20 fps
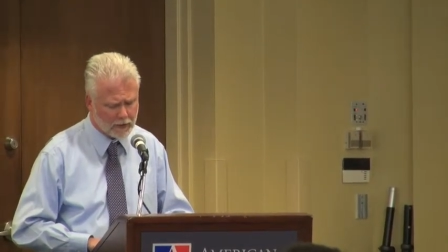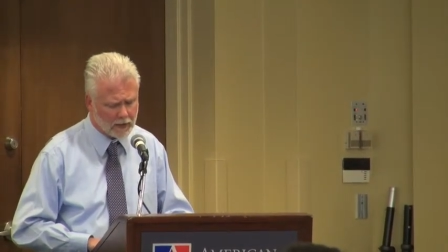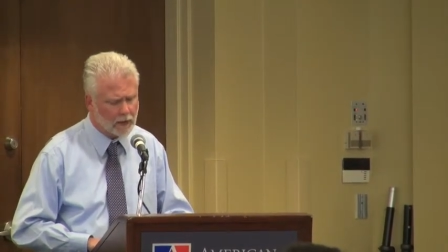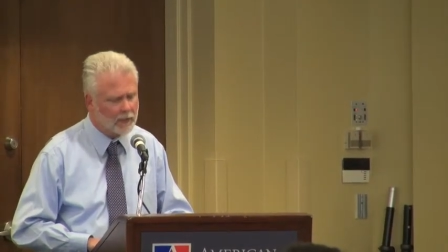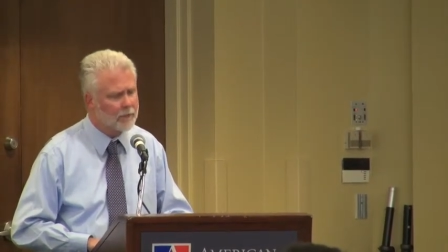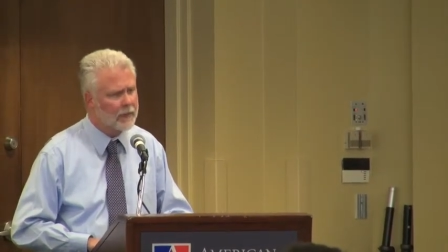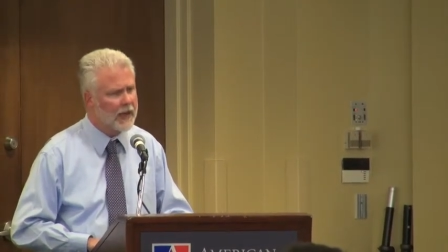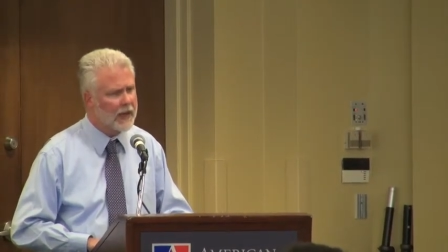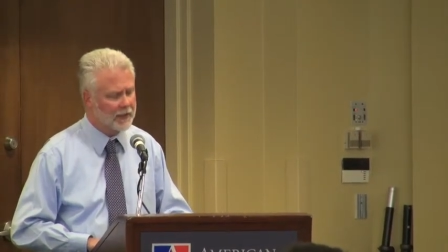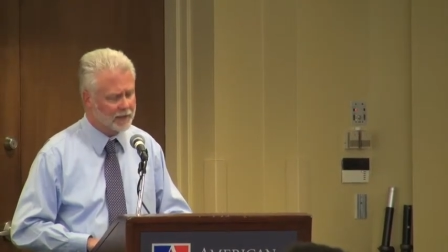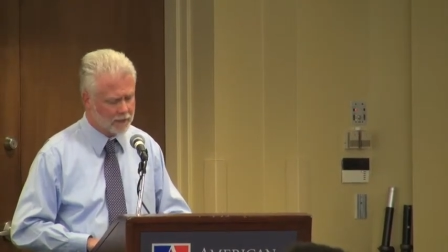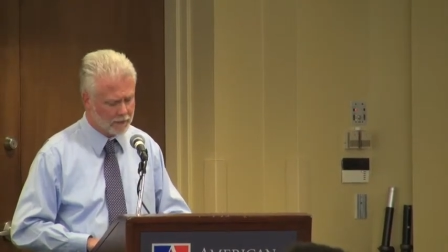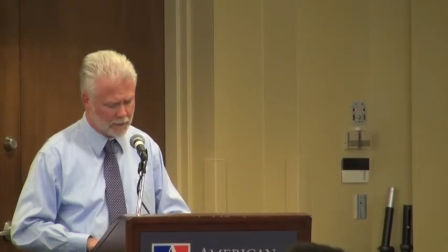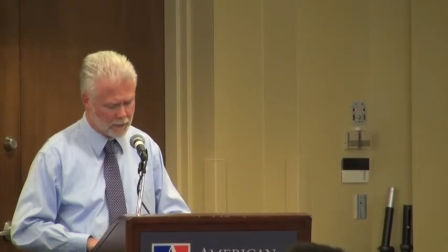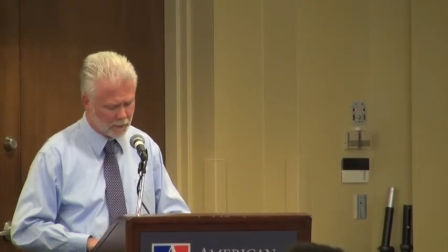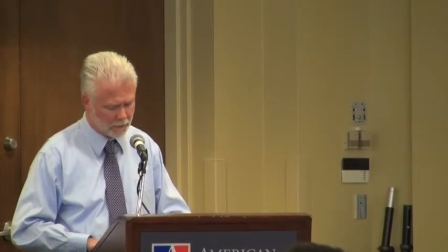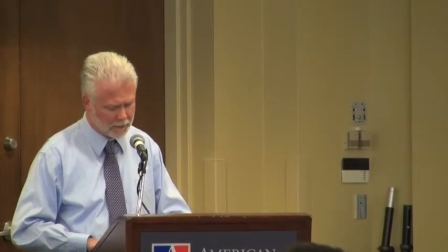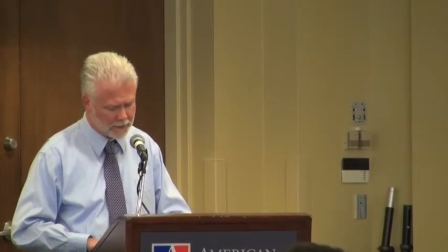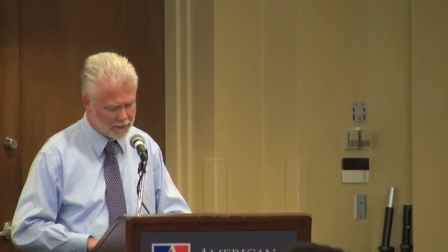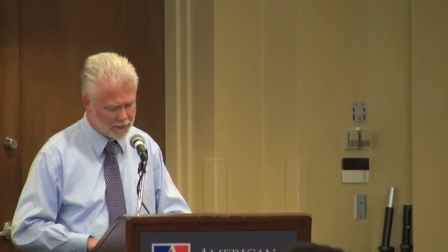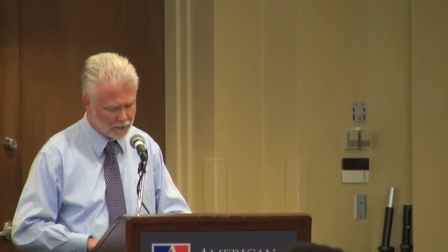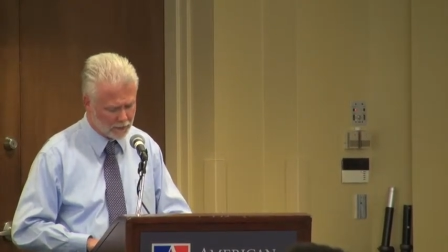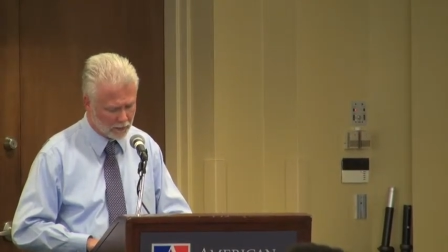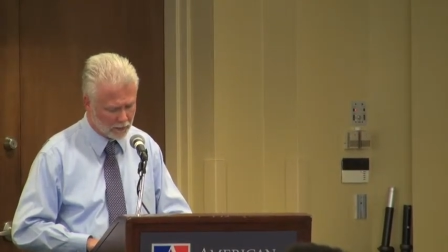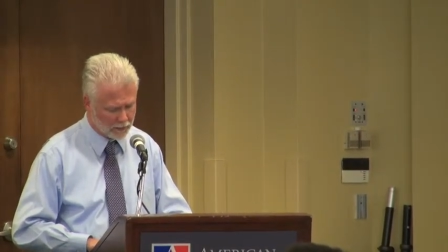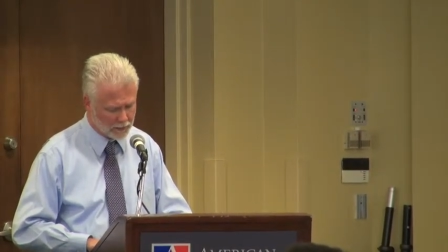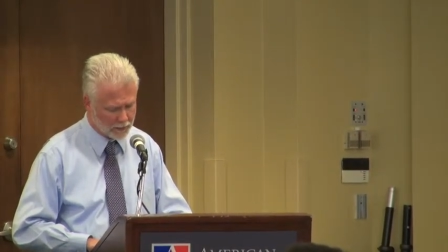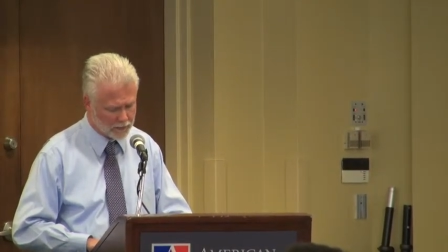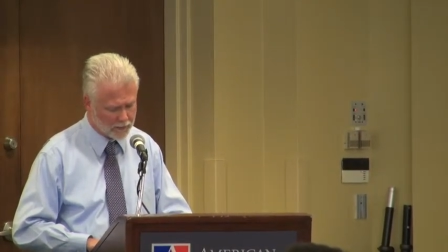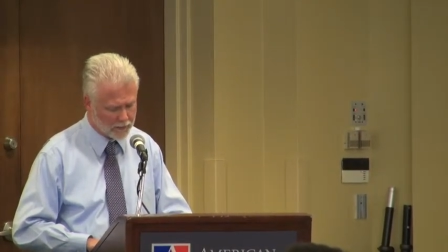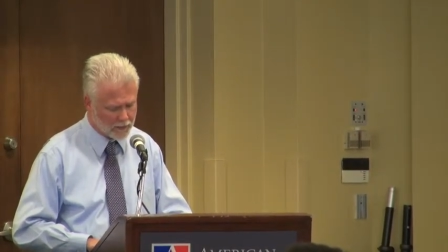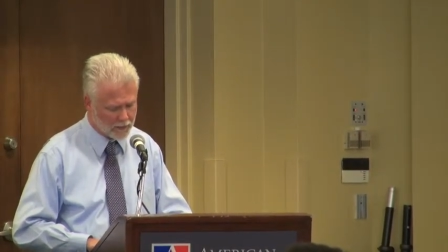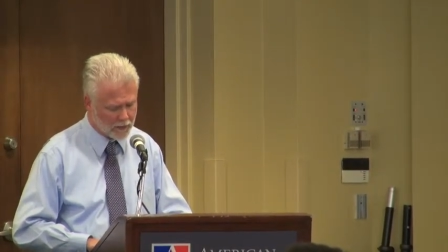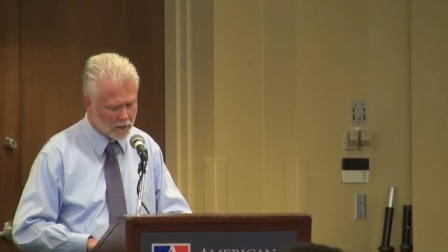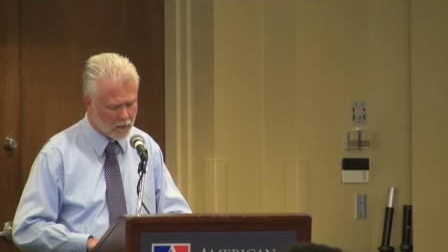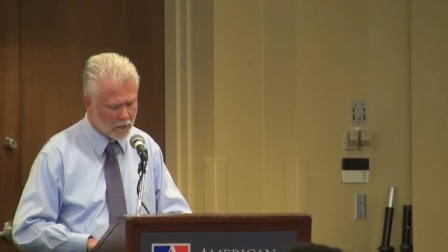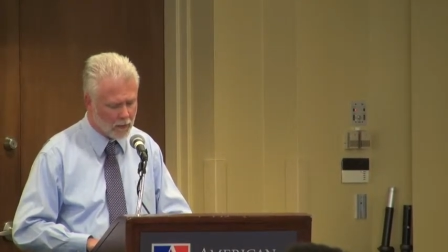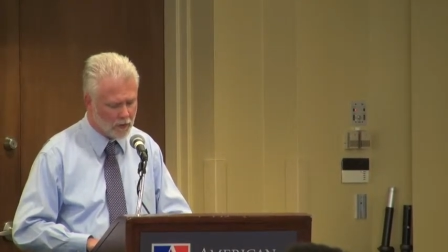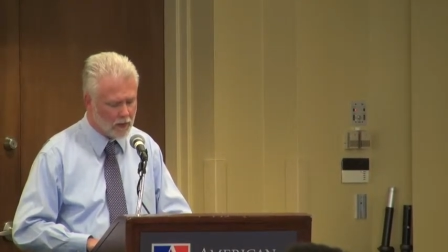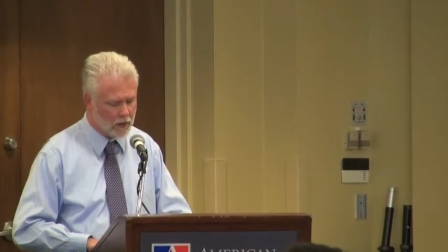impact of their research.
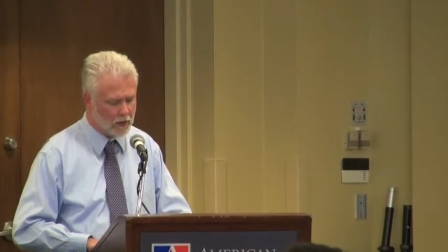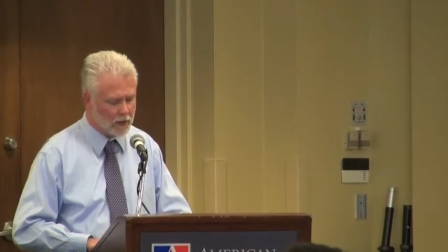So,